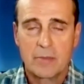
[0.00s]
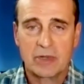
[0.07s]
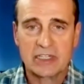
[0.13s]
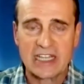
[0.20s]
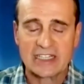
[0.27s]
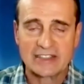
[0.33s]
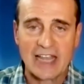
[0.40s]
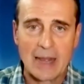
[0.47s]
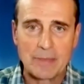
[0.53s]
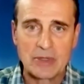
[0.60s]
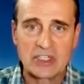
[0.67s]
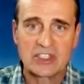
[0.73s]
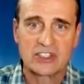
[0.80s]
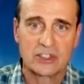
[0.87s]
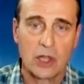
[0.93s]
but that's
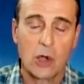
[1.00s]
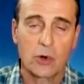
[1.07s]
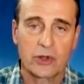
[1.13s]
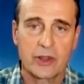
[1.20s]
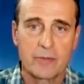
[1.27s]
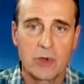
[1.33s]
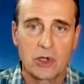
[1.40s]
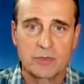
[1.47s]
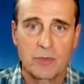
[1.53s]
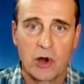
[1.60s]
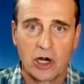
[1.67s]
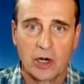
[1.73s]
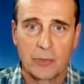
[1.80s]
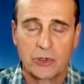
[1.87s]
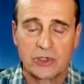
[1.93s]
happened slower than most
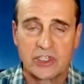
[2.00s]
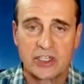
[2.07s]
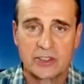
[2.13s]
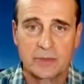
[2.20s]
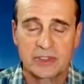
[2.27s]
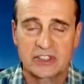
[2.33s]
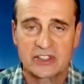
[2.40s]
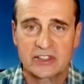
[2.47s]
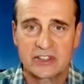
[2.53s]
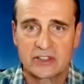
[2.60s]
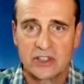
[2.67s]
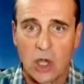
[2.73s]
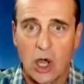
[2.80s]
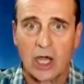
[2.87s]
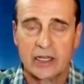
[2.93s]
market participants
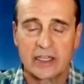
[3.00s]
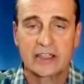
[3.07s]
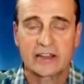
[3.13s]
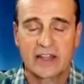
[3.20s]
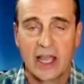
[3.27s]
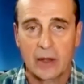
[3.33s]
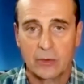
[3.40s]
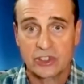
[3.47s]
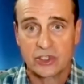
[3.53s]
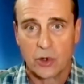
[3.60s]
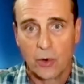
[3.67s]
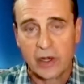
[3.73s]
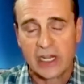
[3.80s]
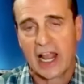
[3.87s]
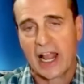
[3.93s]
thought that was
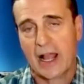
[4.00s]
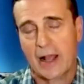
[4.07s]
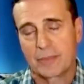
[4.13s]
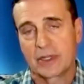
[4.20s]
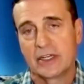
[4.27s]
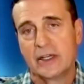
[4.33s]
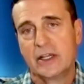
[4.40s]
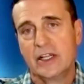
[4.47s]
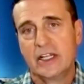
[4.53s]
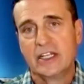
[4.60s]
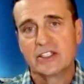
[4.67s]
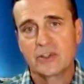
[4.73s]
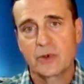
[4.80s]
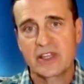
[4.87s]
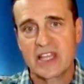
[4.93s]
going to happen.
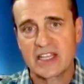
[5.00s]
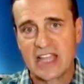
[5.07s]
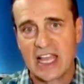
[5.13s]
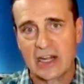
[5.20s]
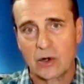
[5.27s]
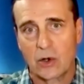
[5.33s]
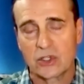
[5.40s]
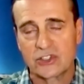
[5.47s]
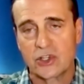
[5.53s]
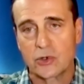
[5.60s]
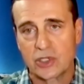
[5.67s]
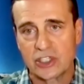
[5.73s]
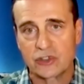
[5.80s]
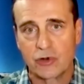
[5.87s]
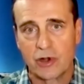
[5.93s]
So we think that also
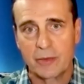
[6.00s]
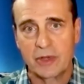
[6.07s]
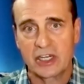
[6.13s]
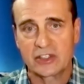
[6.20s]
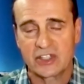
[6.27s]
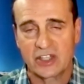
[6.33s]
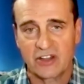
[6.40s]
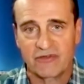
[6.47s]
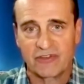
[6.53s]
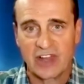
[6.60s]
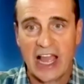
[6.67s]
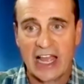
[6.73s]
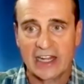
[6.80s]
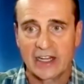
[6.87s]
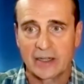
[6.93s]
contributed to the
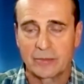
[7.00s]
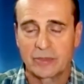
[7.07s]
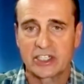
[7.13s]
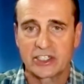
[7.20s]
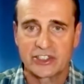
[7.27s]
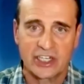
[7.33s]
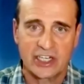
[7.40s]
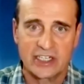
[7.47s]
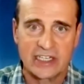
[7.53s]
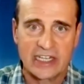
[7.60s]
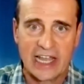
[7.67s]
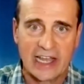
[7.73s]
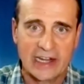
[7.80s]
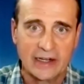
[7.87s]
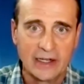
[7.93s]
flattening because you didn't
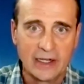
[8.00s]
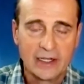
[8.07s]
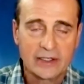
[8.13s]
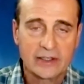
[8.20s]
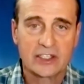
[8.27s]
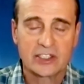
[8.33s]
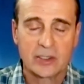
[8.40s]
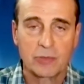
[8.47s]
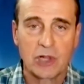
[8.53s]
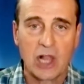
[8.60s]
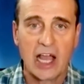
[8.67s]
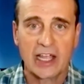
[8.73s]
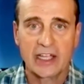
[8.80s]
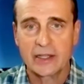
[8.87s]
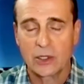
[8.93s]
get the
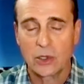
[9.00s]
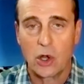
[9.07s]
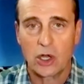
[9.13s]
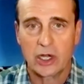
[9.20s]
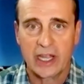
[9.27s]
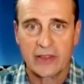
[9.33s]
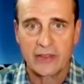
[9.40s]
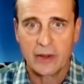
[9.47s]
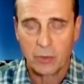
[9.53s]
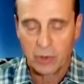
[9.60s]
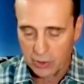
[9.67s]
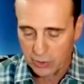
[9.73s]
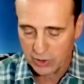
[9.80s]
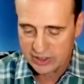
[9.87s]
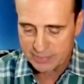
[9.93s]
supply in the long end that we
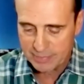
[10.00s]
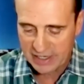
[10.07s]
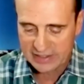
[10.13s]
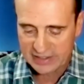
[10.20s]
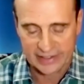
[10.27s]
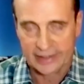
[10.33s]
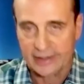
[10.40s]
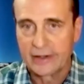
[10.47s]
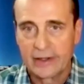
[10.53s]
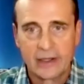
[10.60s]
were expecting.